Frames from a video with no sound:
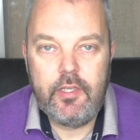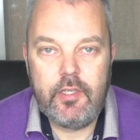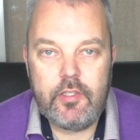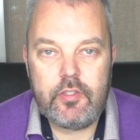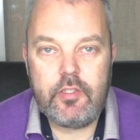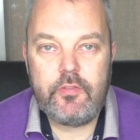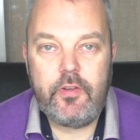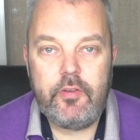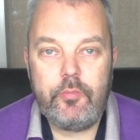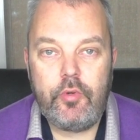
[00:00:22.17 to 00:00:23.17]
Uh, so that's
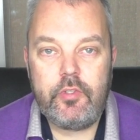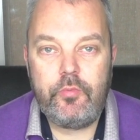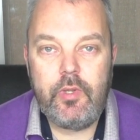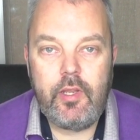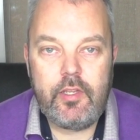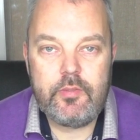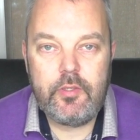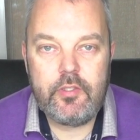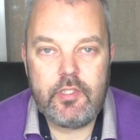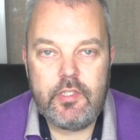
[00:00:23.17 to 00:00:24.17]
very important to realize
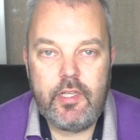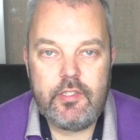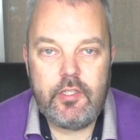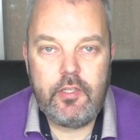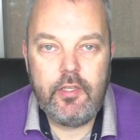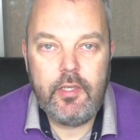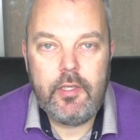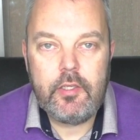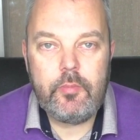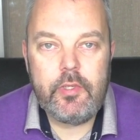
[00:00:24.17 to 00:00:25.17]
because it has a
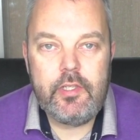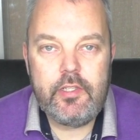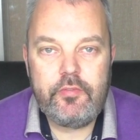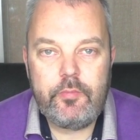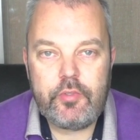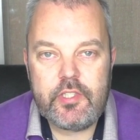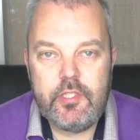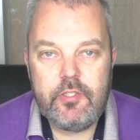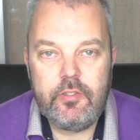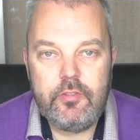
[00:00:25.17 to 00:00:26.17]
completely different
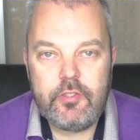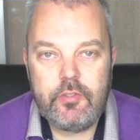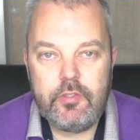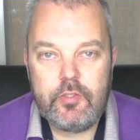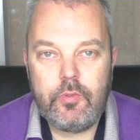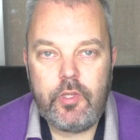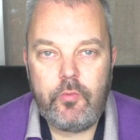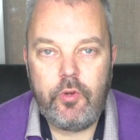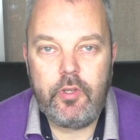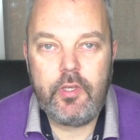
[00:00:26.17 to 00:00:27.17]
procedure, so this will not
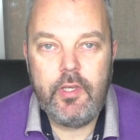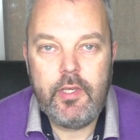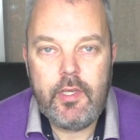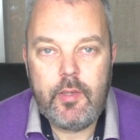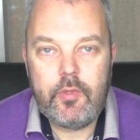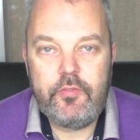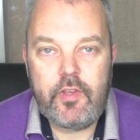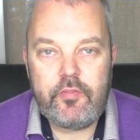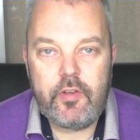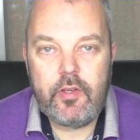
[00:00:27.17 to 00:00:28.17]
work. But if you
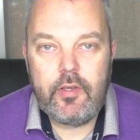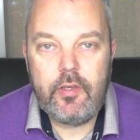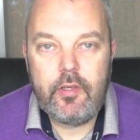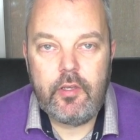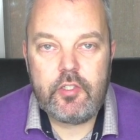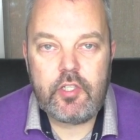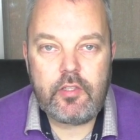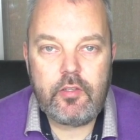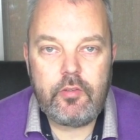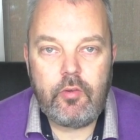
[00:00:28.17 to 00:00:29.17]
have a, a
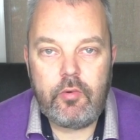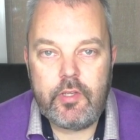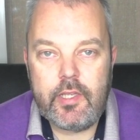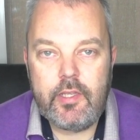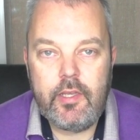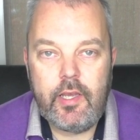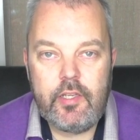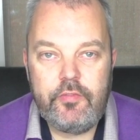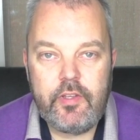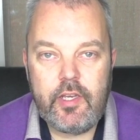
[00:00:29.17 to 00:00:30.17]
shutter, an awning,
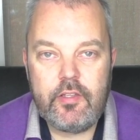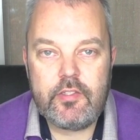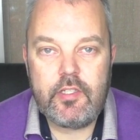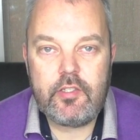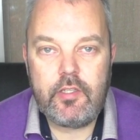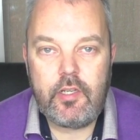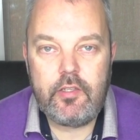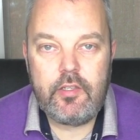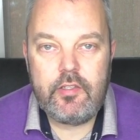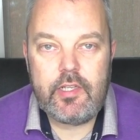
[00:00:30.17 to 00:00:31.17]
anything else that's on
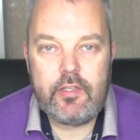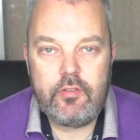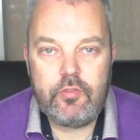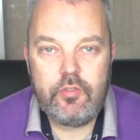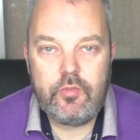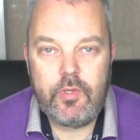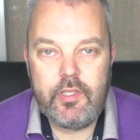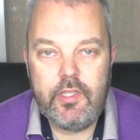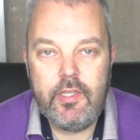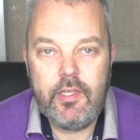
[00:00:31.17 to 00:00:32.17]
110 or
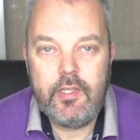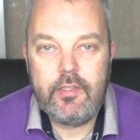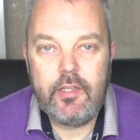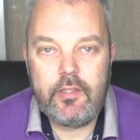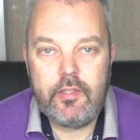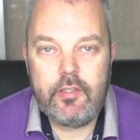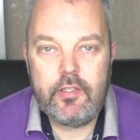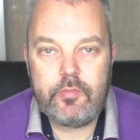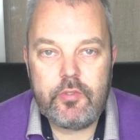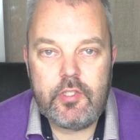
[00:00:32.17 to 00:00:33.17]
220, then uh,
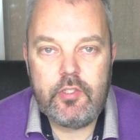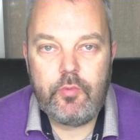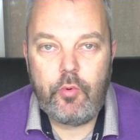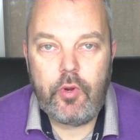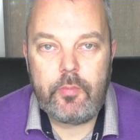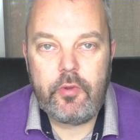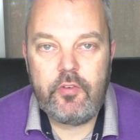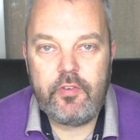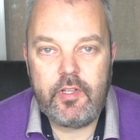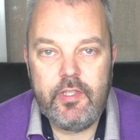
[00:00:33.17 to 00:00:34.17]
this procedure will work
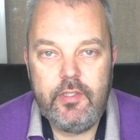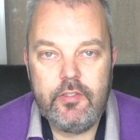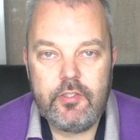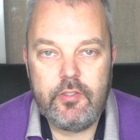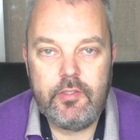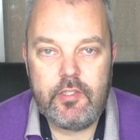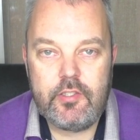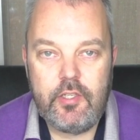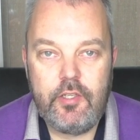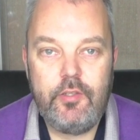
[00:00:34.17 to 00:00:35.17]
perfectly. So
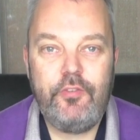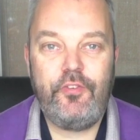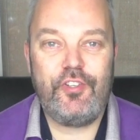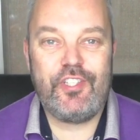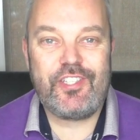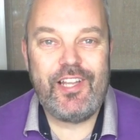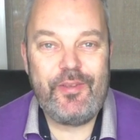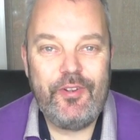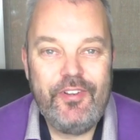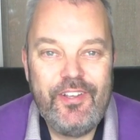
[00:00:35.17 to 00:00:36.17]
that's uh, the first
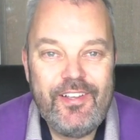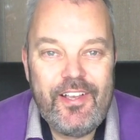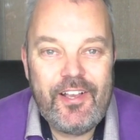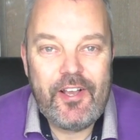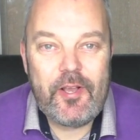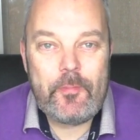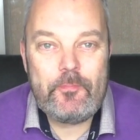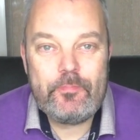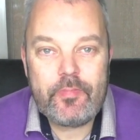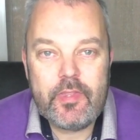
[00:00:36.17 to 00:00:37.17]
disclaimer.
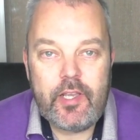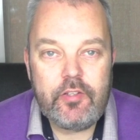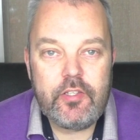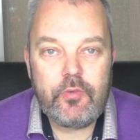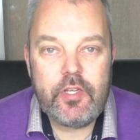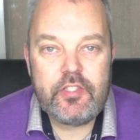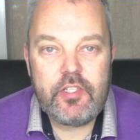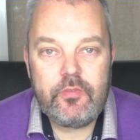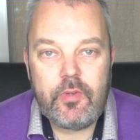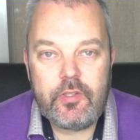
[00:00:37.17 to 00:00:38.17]
Um, now to the
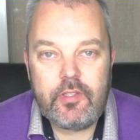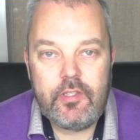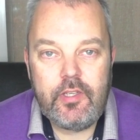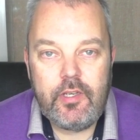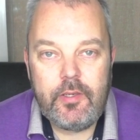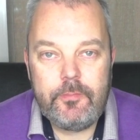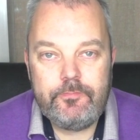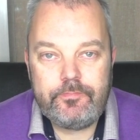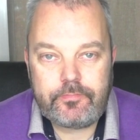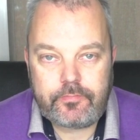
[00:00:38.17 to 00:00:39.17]
question, what the
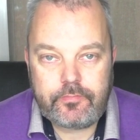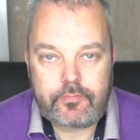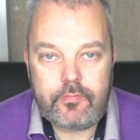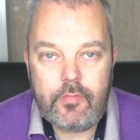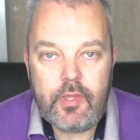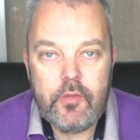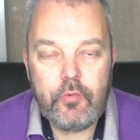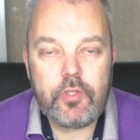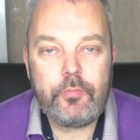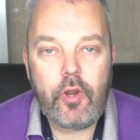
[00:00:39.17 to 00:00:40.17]
um,
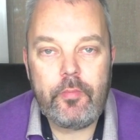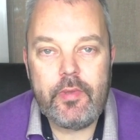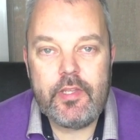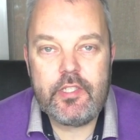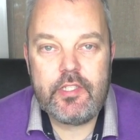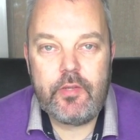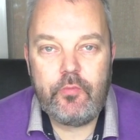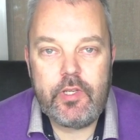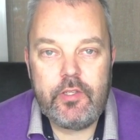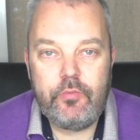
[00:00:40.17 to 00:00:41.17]
what the problem is is that
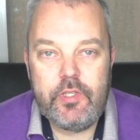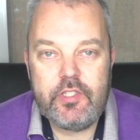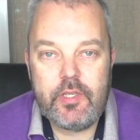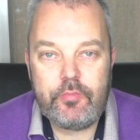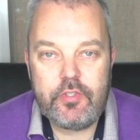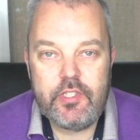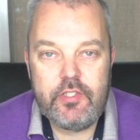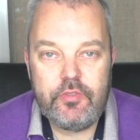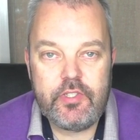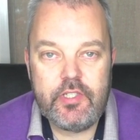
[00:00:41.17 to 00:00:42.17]
when the reset
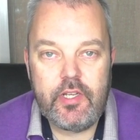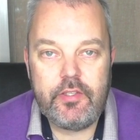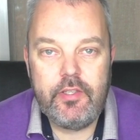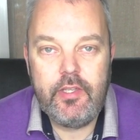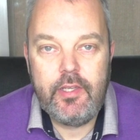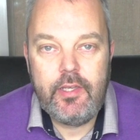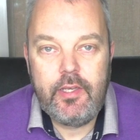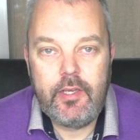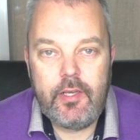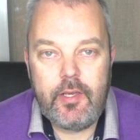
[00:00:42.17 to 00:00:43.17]
procedure is done
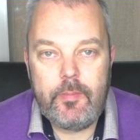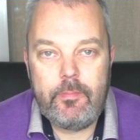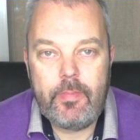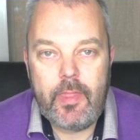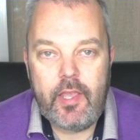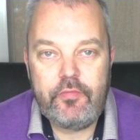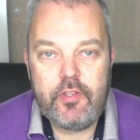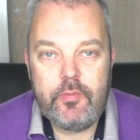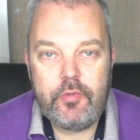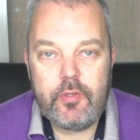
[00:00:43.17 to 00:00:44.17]
um, after
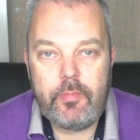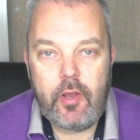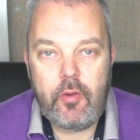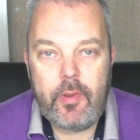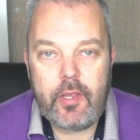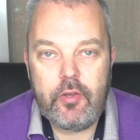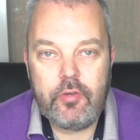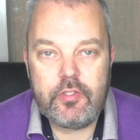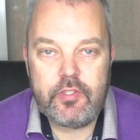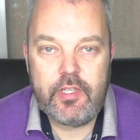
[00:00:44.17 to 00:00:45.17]
you put the power back
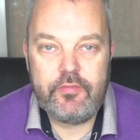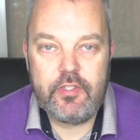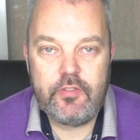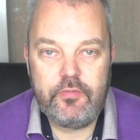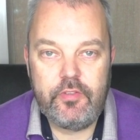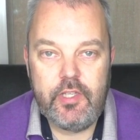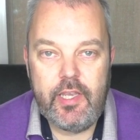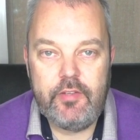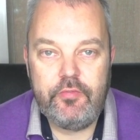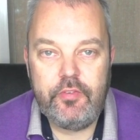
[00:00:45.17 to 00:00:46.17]
on so you have this
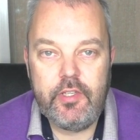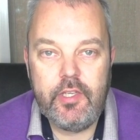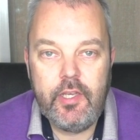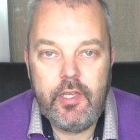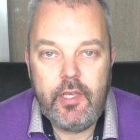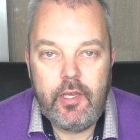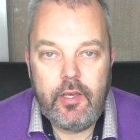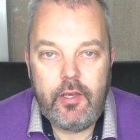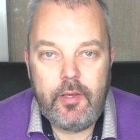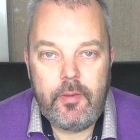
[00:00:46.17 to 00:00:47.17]
383
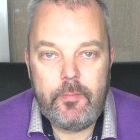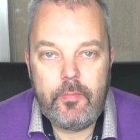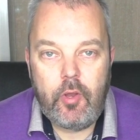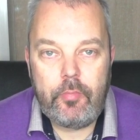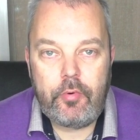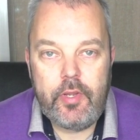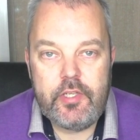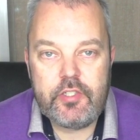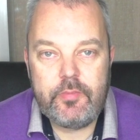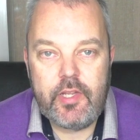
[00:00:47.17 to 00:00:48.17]
um,
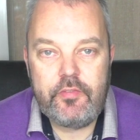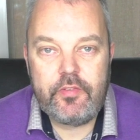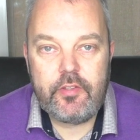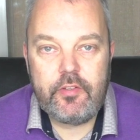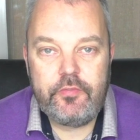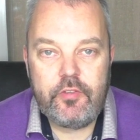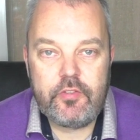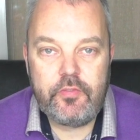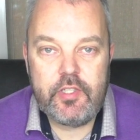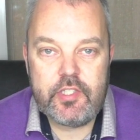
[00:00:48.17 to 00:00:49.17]
operation but after the
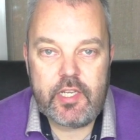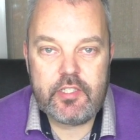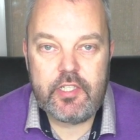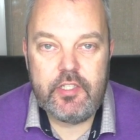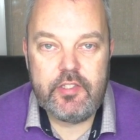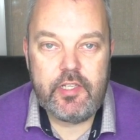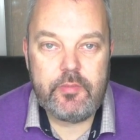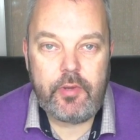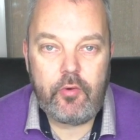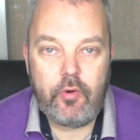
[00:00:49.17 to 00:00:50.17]
first three seconds that you take the
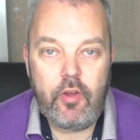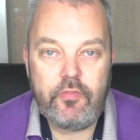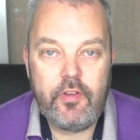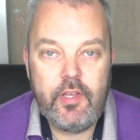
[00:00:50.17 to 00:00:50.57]
power off